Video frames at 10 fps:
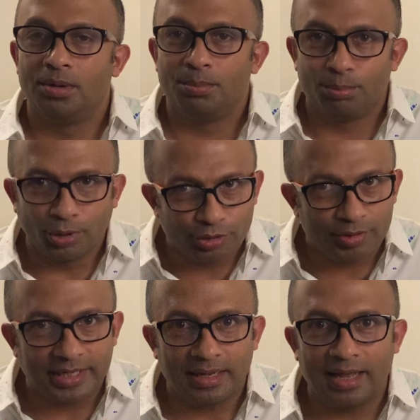
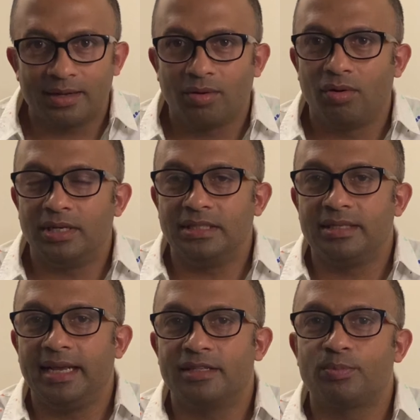Moderate alcohol
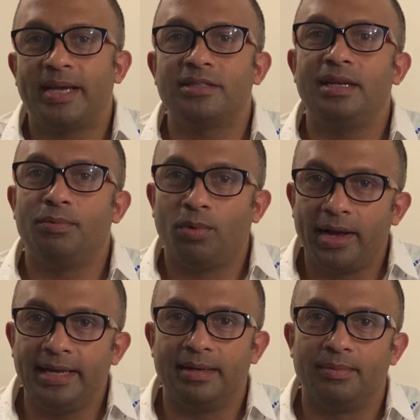intake, especially
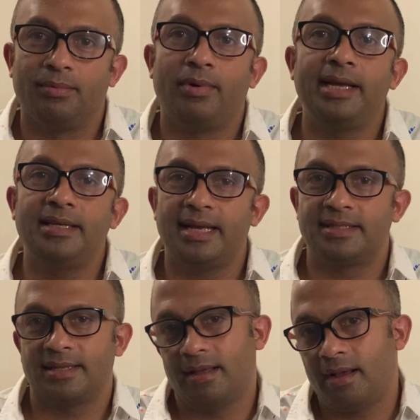wine. Wine has
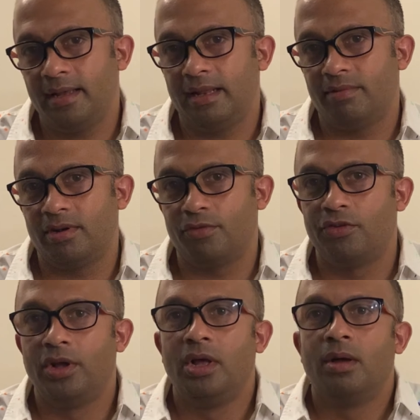high level of
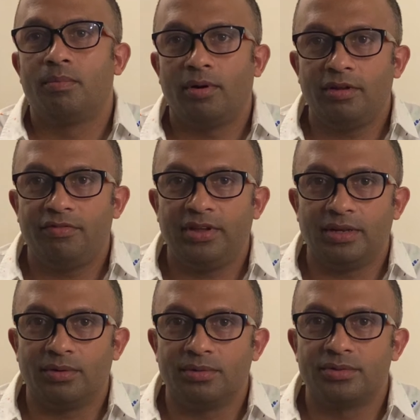
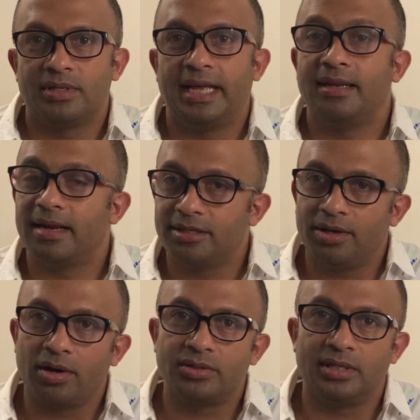polyphenols and
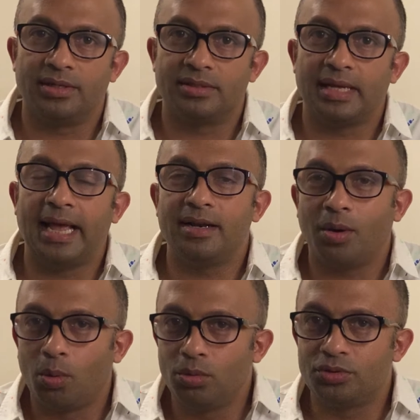antioxidants, and
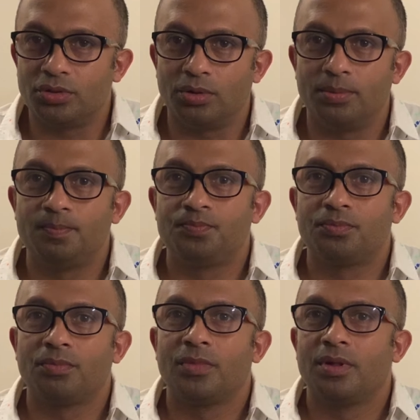also
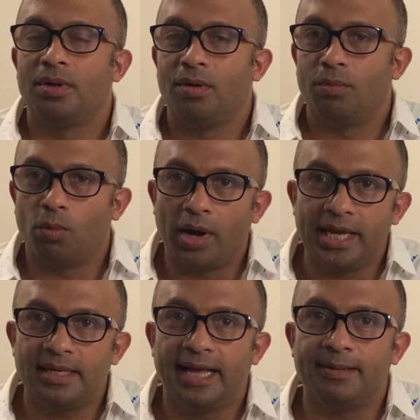
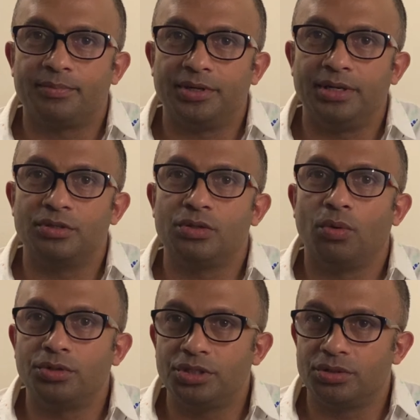wine helps produce
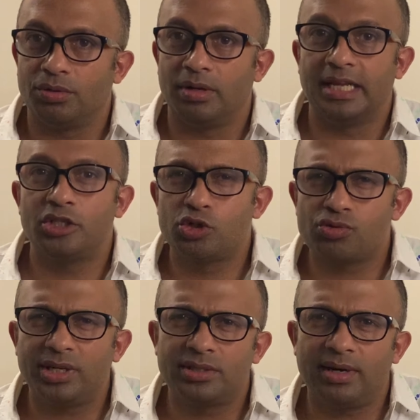cortisol, a
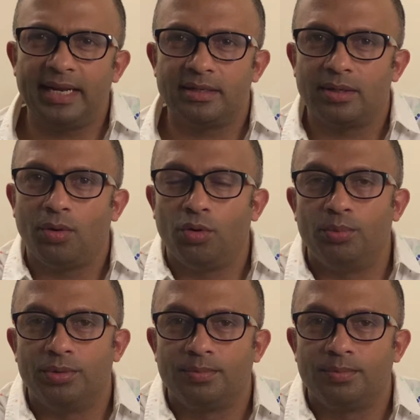stress-related hormone.